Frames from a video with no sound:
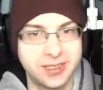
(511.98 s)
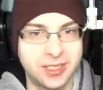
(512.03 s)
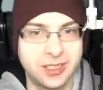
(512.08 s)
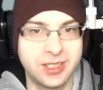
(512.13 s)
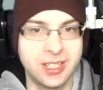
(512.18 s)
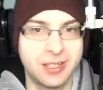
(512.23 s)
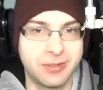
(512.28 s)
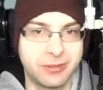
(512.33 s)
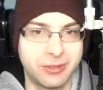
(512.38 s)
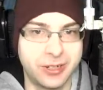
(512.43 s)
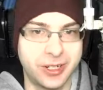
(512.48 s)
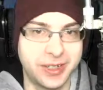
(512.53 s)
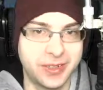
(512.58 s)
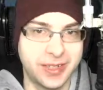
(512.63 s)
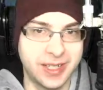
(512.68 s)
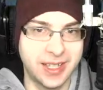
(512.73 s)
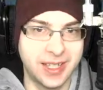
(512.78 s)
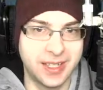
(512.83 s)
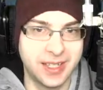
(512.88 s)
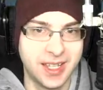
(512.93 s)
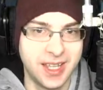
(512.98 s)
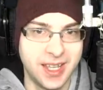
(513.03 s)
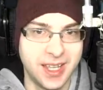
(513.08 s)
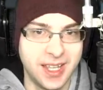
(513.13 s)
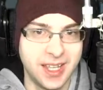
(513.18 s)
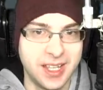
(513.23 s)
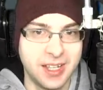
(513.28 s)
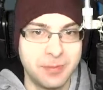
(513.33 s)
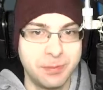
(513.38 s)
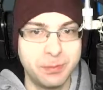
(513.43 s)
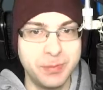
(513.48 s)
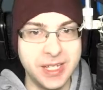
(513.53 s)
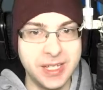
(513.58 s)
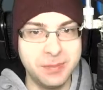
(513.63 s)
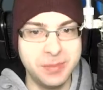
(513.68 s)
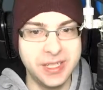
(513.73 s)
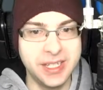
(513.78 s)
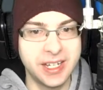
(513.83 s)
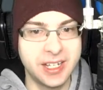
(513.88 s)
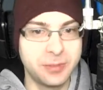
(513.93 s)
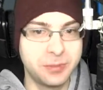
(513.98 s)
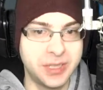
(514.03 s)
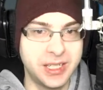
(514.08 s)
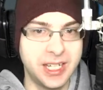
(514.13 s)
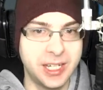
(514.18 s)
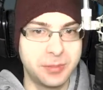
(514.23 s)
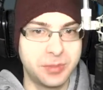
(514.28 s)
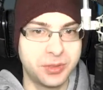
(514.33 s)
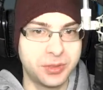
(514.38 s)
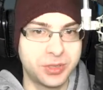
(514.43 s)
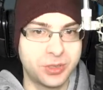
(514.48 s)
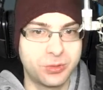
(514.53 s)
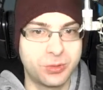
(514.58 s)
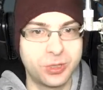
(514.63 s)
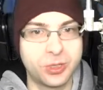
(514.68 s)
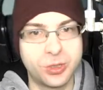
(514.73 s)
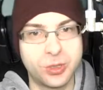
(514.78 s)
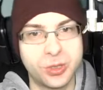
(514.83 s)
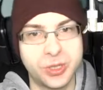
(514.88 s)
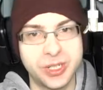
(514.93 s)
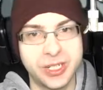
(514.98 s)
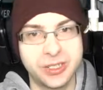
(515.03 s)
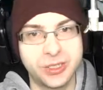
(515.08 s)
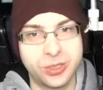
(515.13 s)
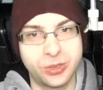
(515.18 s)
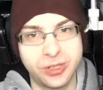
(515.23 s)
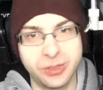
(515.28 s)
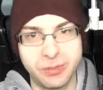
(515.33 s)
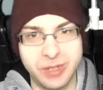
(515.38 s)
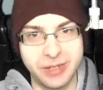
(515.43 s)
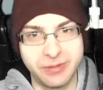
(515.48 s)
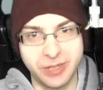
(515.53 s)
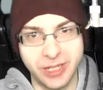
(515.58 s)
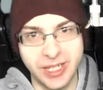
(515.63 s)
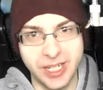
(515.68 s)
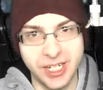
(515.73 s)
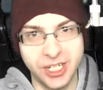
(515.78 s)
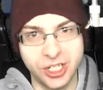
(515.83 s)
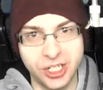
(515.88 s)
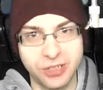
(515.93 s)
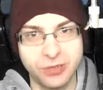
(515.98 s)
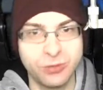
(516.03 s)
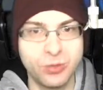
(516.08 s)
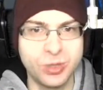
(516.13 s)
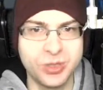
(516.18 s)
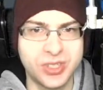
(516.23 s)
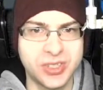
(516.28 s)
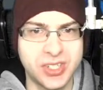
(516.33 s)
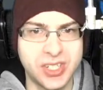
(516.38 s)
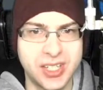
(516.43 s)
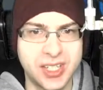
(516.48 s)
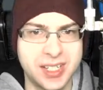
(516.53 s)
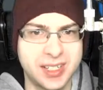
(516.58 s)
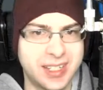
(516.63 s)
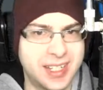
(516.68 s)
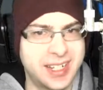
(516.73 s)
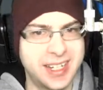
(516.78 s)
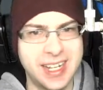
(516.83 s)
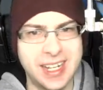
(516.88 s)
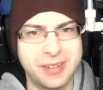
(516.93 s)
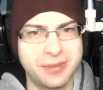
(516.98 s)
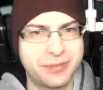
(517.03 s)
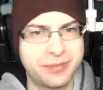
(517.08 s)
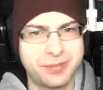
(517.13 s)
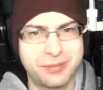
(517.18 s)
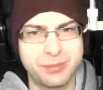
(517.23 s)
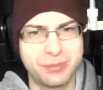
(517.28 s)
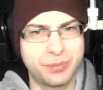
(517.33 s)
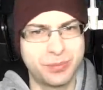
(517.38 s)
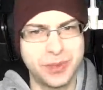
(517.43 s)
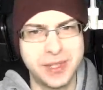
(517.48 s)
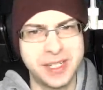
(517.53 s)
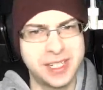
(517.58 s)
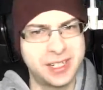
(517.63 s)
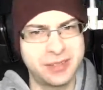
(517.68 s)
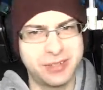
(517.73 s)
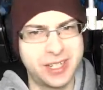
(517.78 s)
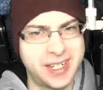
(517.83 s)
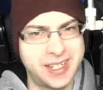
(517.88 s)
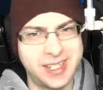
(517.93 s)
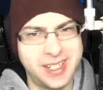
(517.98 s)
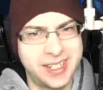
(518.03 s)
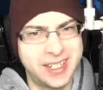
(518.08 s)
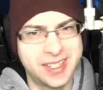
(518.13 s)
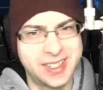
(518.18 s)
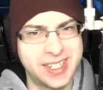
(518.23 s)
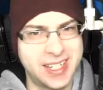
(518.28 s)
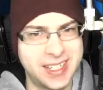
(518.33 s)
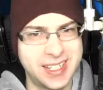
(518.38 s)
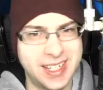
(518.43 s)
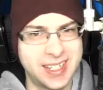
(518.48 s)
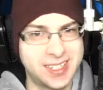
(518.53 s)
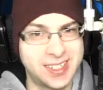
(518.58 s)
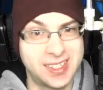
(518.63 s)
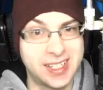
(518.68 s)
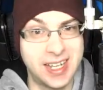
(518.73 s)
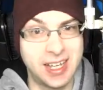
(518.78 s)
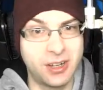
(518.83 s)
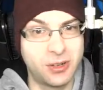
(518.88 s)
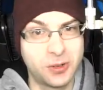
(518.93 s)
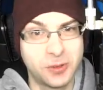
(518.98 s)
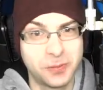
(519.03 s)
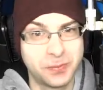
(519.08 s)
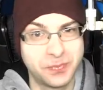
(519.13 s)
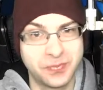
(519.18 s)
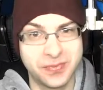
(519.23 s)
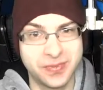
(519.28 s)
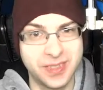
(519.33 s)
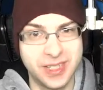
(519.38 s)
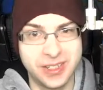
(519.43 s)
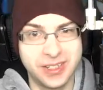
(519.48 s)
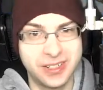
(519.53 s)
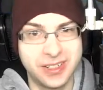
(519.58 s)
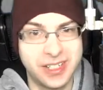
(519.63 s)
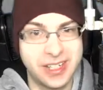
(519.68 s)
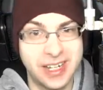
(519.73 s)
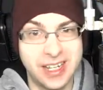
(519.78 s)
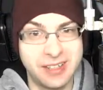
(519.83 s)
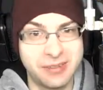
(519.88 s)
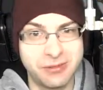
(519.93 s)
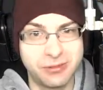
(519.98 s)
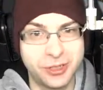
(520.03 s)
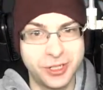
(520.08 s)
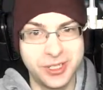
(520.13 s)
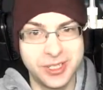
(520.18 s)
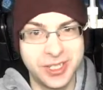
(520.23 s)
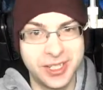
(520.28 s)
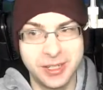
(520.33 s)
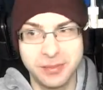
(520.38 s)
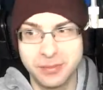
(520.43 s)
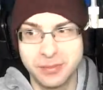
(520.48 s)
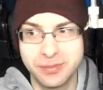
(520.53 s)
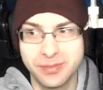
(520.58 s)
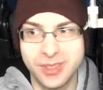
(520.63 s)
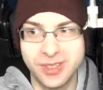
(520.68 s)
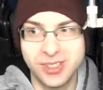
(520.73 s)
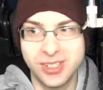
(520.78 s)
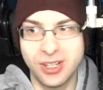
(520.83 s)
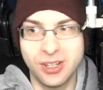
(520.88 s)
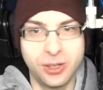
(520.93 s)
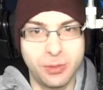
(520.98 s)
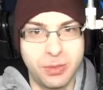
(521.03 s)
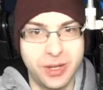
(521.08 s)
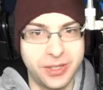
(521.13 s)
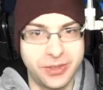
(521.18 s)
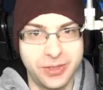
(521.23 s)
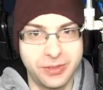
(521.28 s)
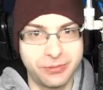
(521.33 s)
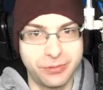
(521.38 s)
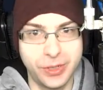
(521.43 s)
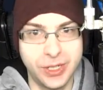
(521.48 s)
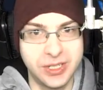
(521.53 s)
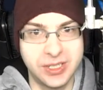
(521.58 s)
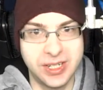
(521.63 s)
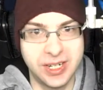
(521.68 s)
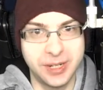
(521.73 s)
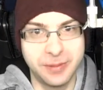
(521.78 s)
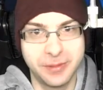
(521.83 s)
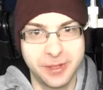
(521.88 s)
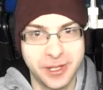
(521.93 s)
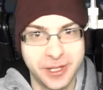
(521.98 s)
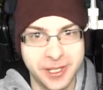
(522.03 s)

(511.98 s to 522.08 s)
and delivering that. Maybe I'll be able to record it during my vacation. We'll see. I have plenty of ideas, I guess, now. Now that I have free time. It's all about the free time.